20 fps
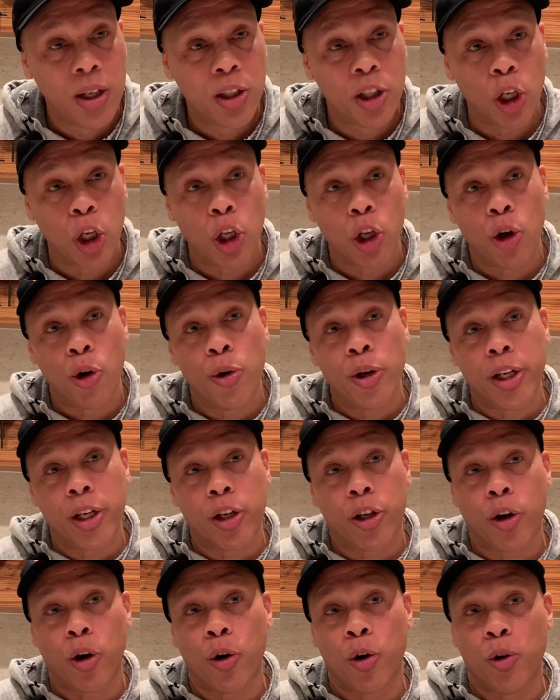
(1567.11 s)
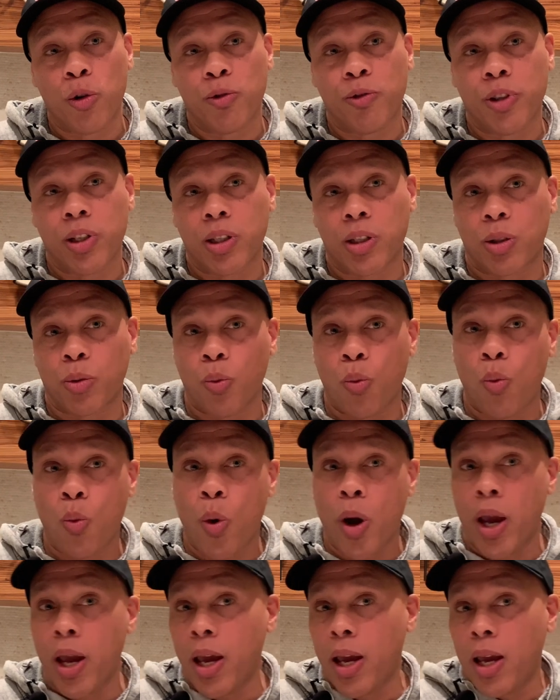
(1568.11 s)
the learning curve is
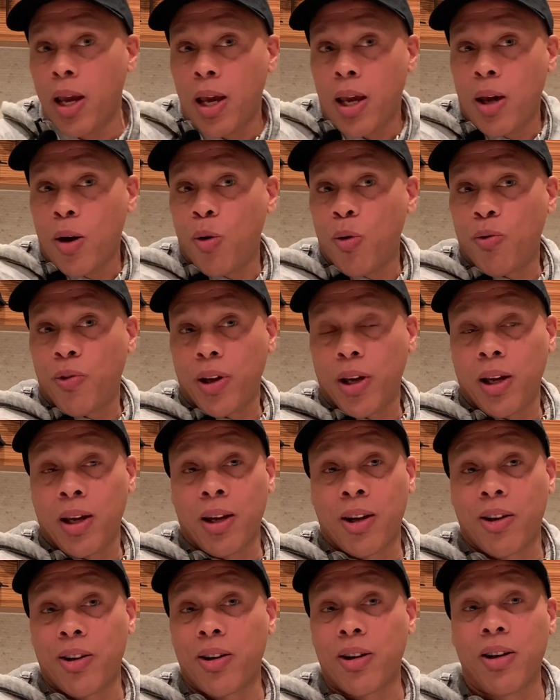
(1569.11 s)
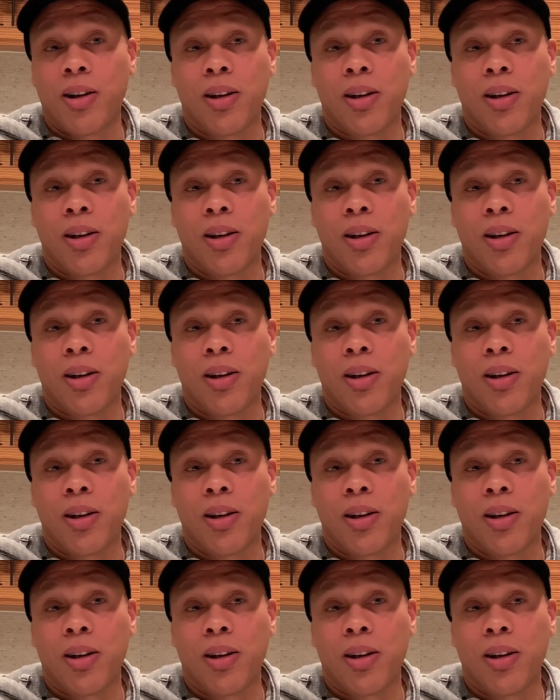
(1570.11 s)
way over here.